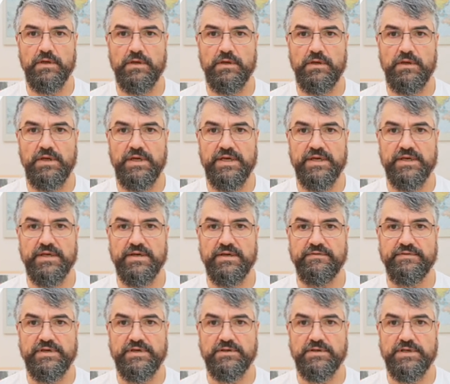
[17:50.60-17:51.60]
I can have a
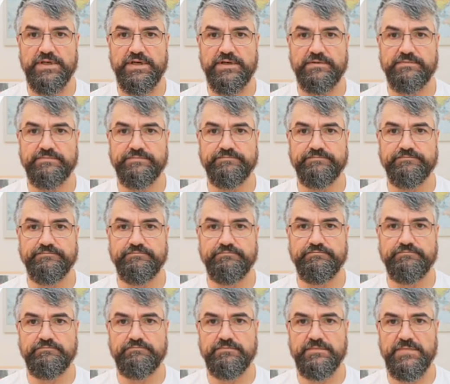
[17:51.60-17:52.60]
look here,
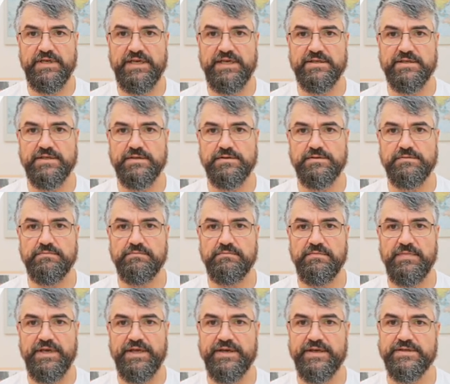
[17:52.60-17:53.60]
and
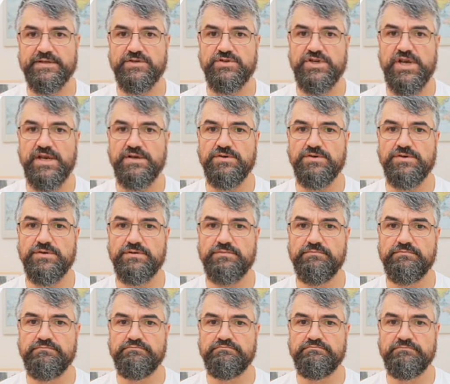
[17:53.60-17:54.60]
it has changed.
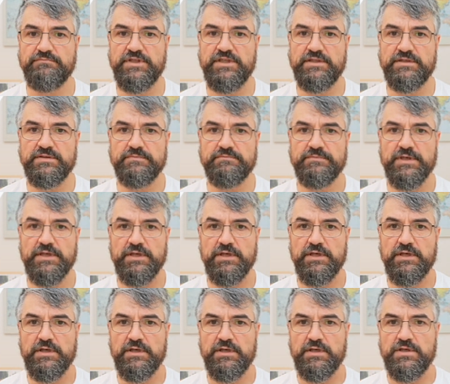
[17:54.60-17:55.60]
Yes.
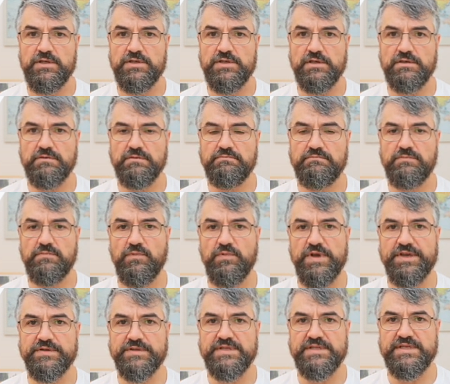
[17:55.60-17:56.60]
So we
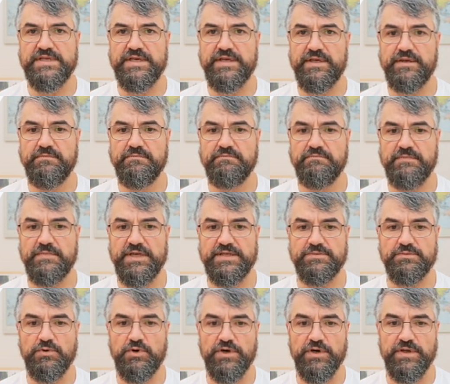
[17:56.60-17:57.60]
could see it's
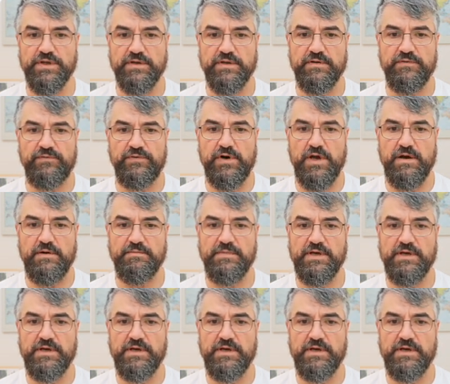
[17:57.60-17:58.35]
working from